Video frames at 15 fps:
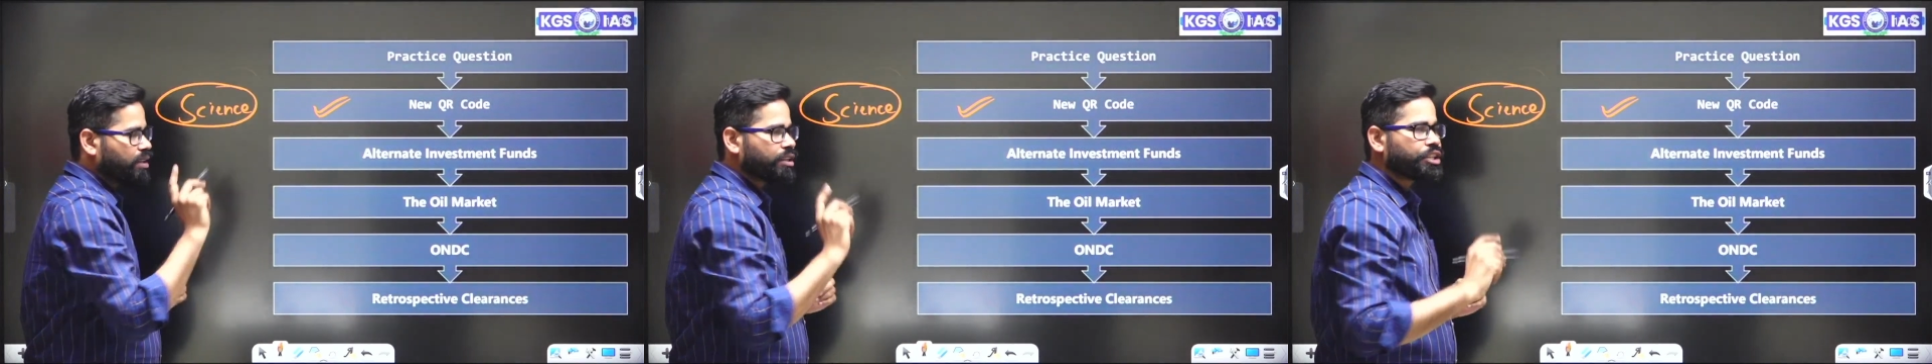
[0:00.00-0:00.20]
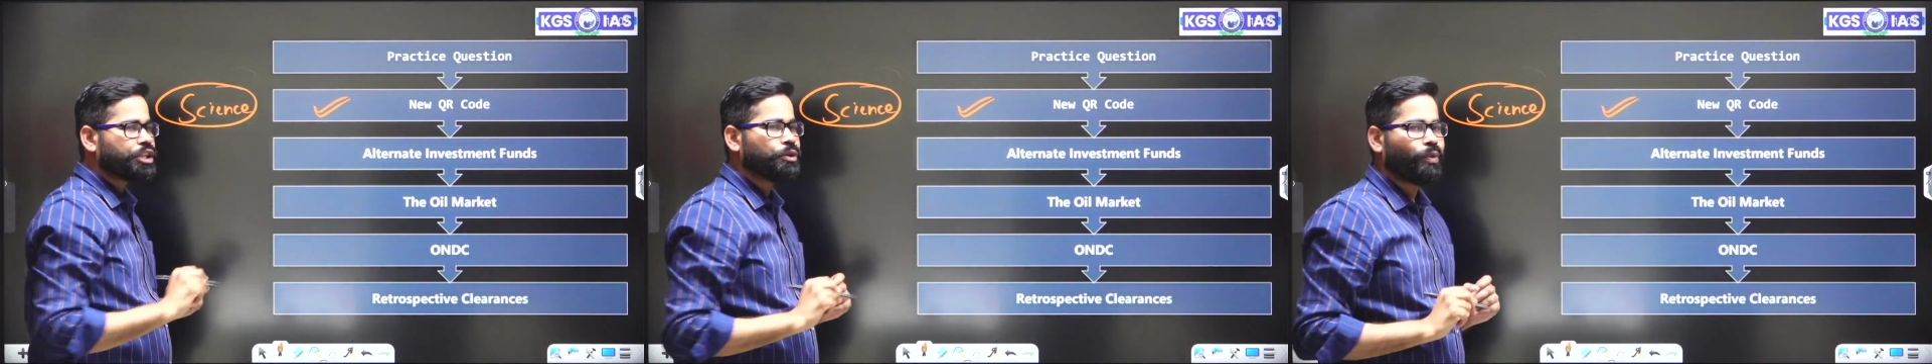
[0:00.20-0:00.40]

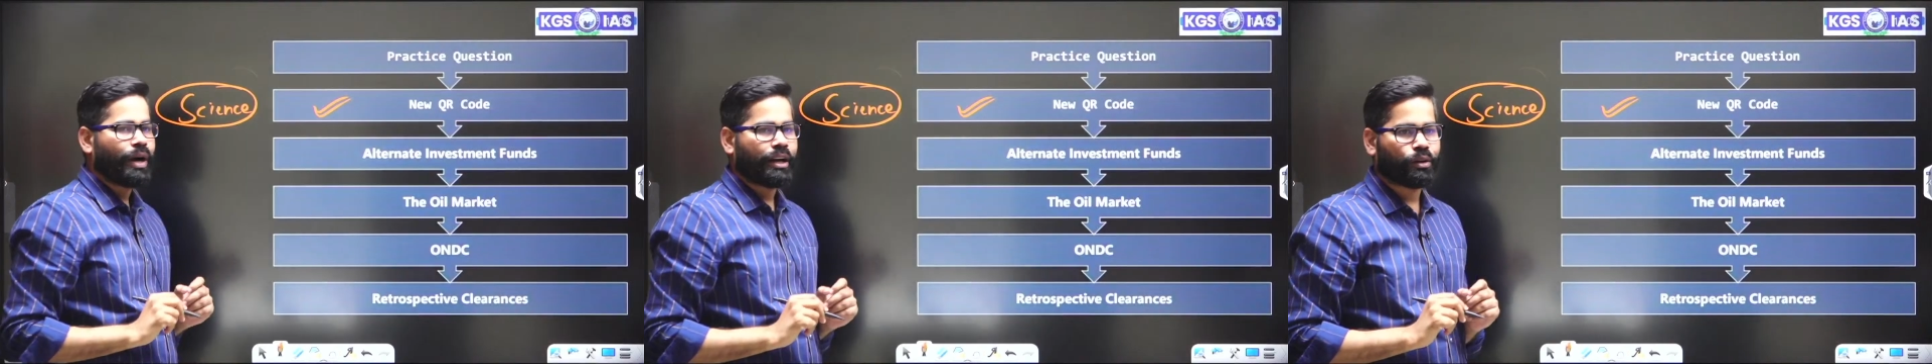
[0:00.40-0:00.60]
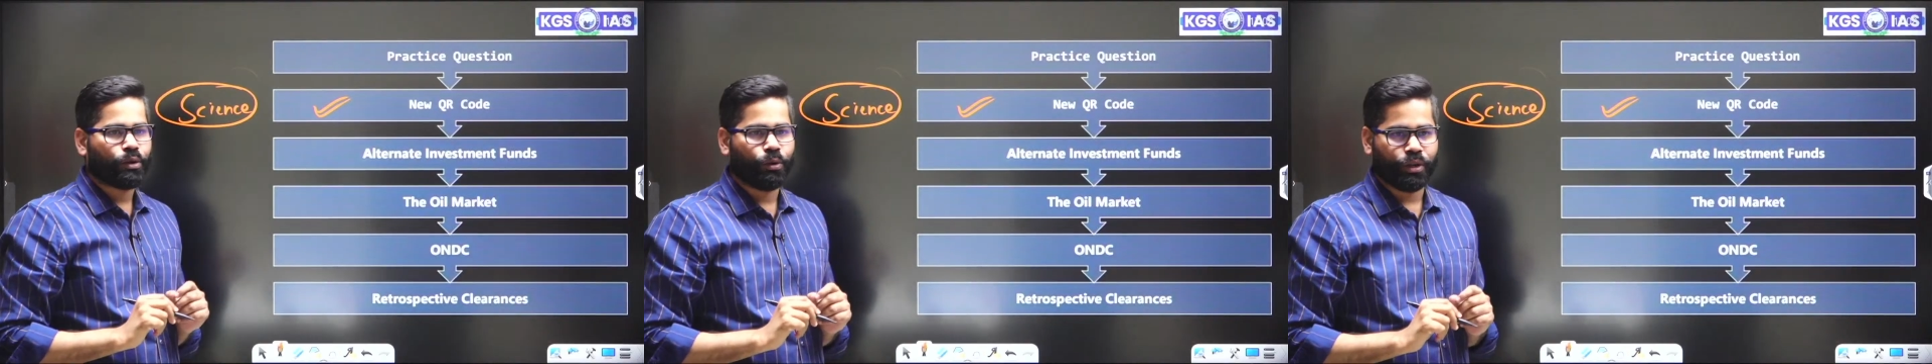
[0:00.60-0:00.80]

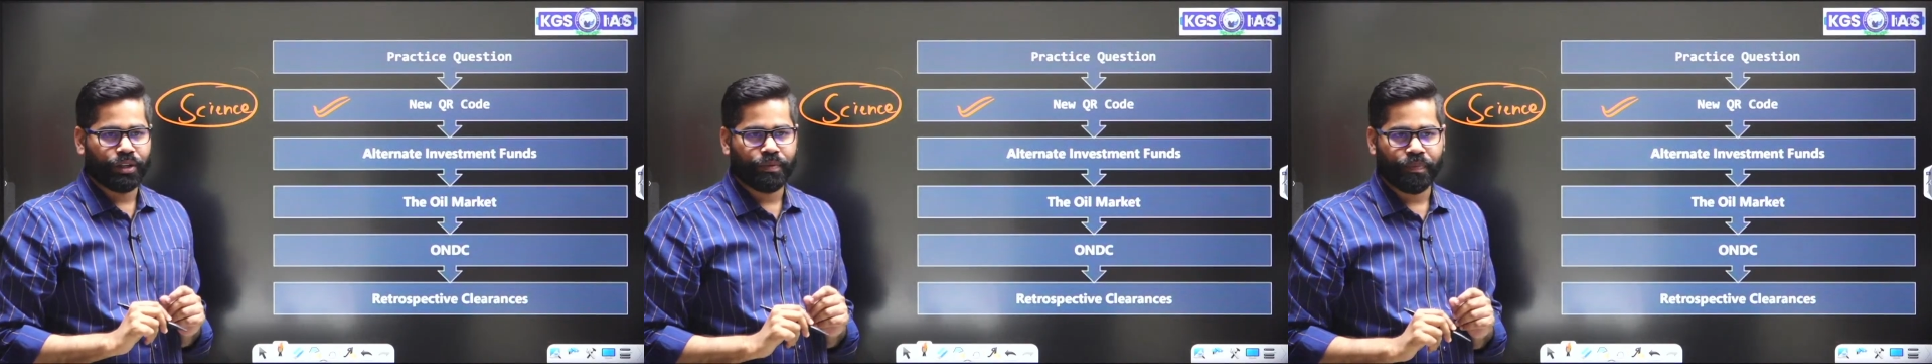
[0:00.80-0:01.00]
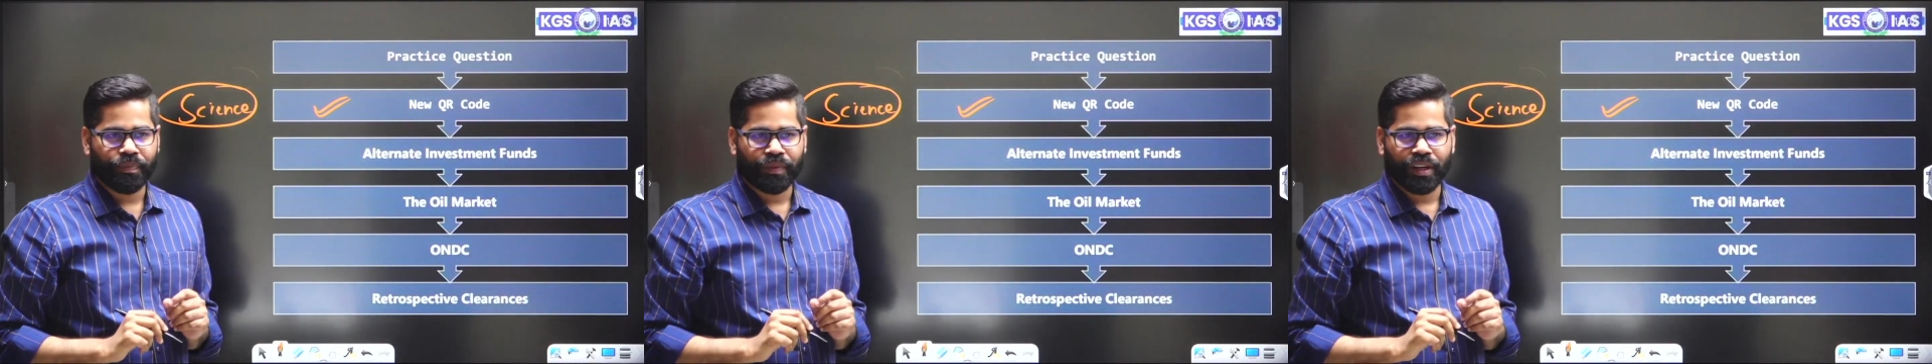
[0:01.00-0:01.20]
QR code.
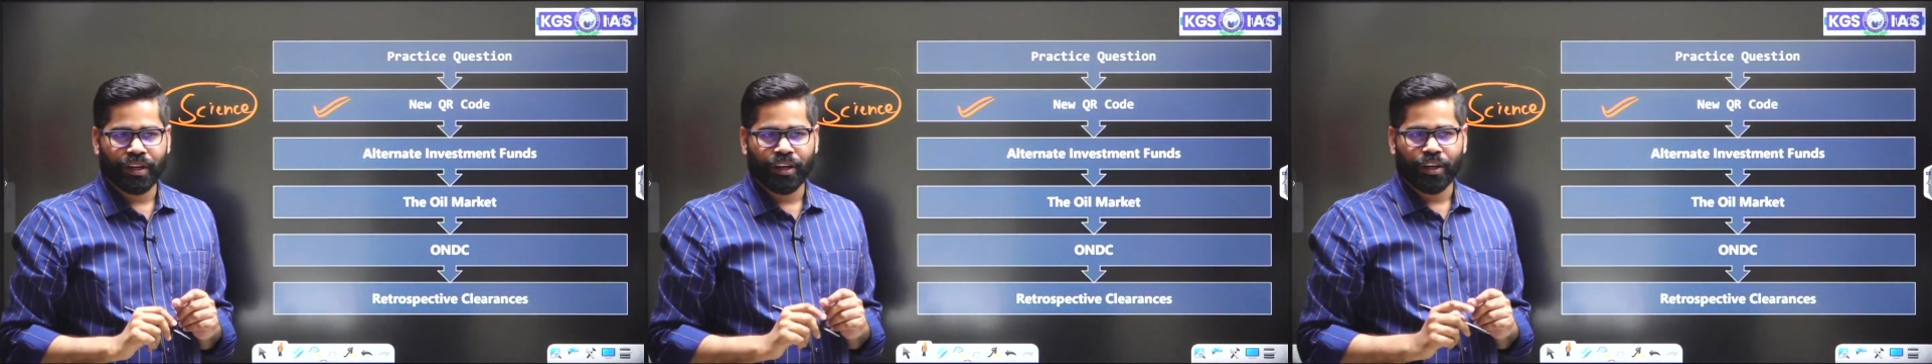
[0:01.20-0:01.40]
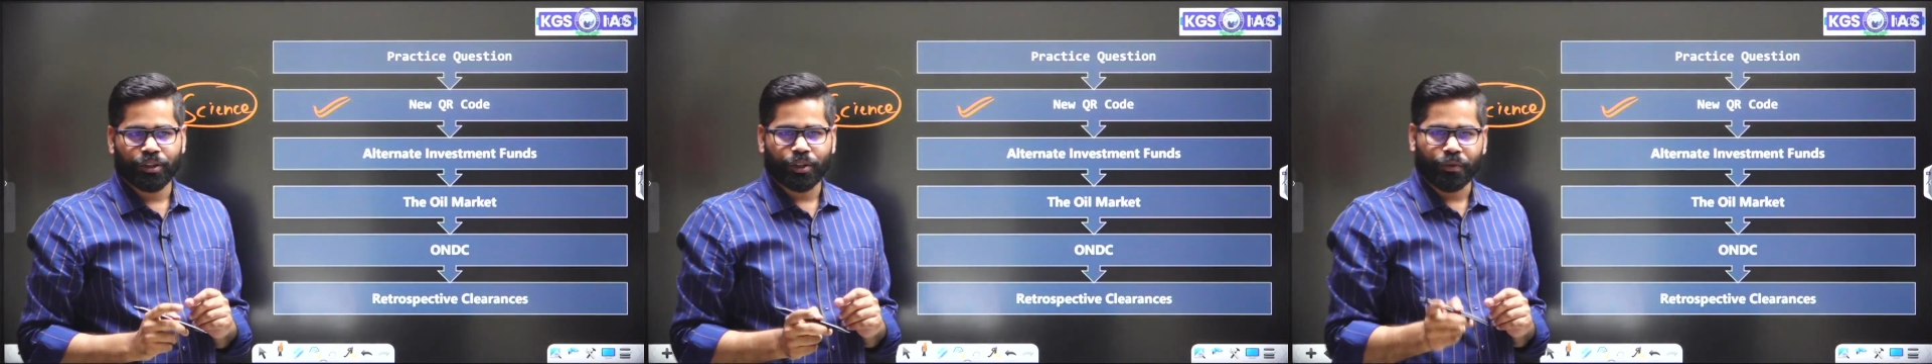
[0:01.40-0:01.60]

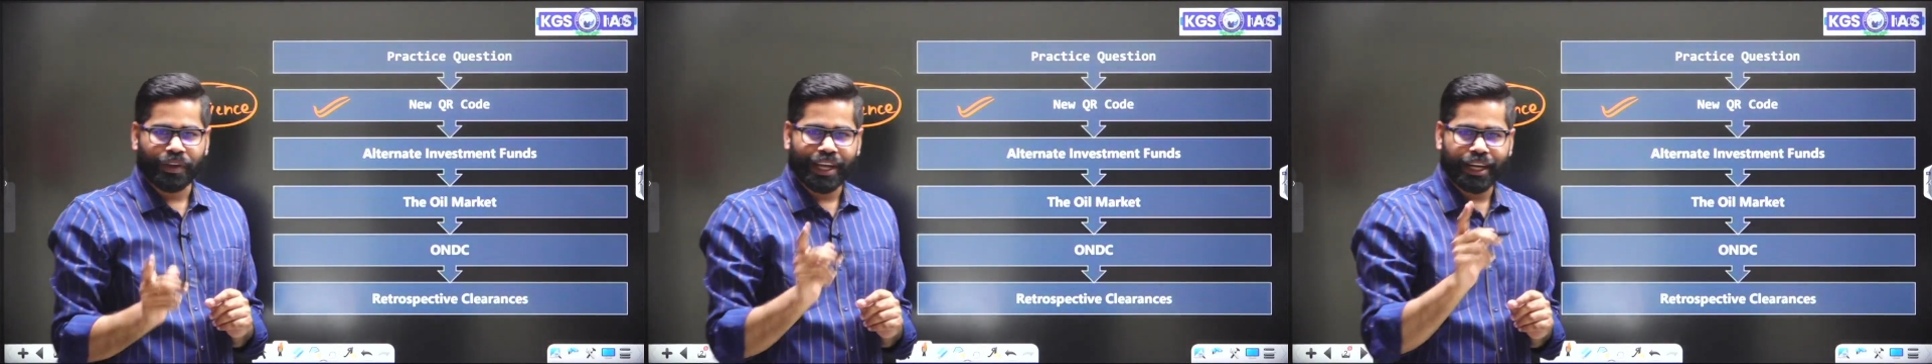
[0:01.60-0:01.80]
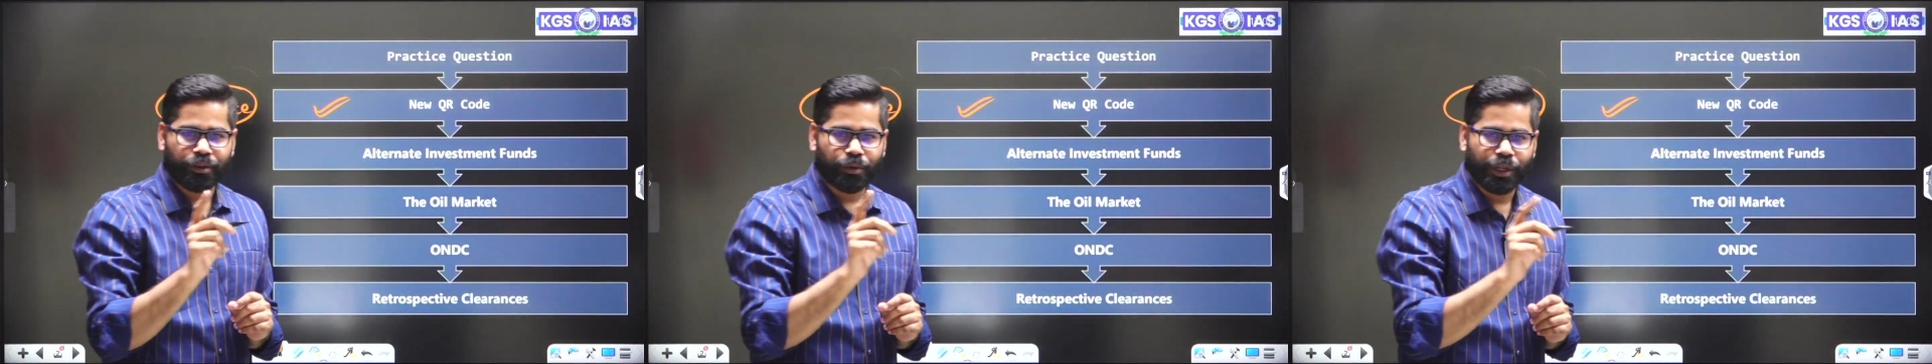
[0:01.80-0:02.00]
So we
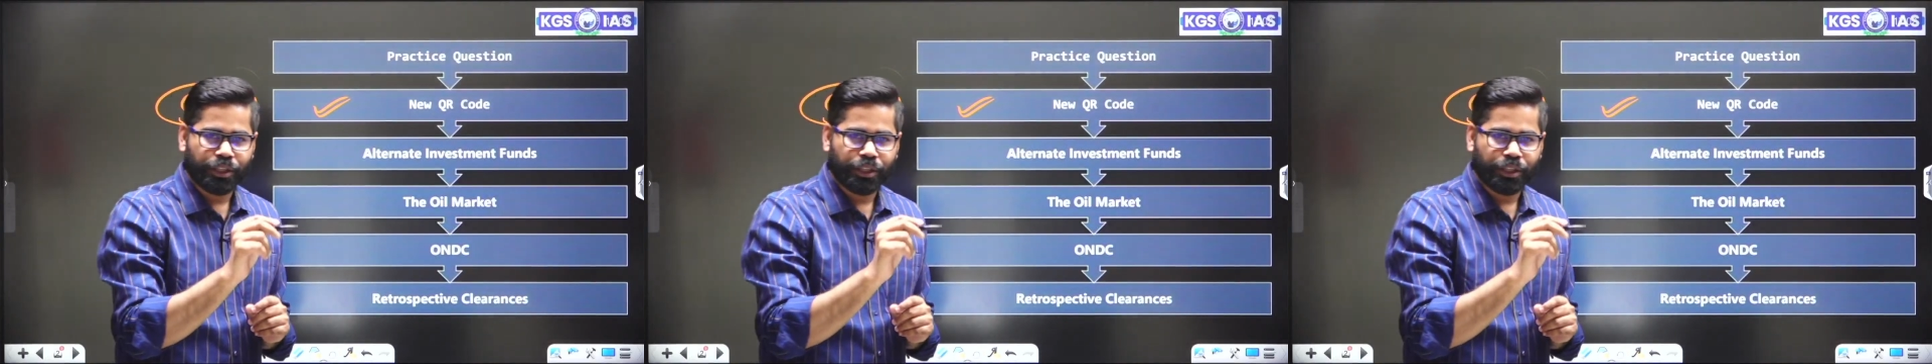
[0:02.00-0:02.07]
are going